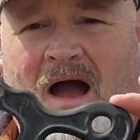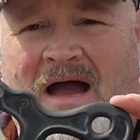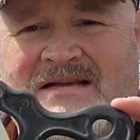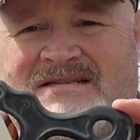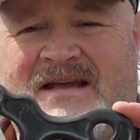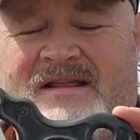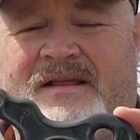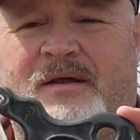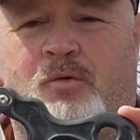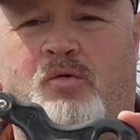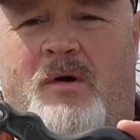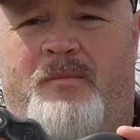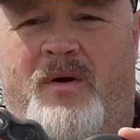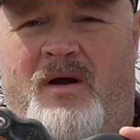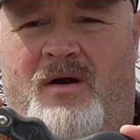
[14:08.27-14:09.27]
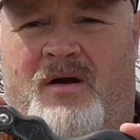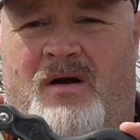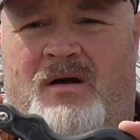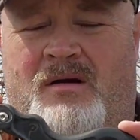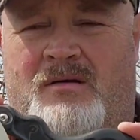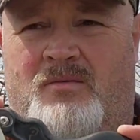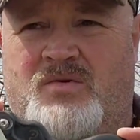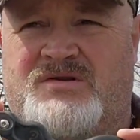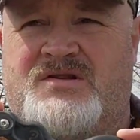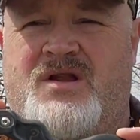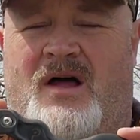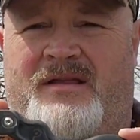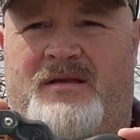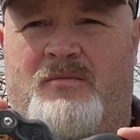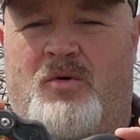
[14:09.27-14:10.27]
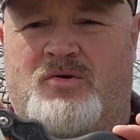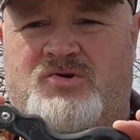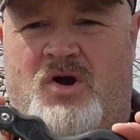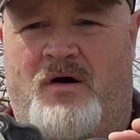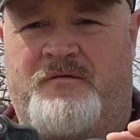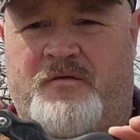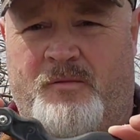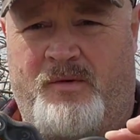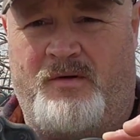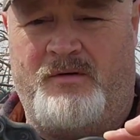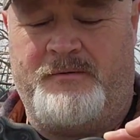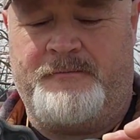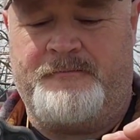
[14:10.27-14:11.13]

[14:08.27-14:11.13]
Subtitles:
I said that the grip was not the most comfortable.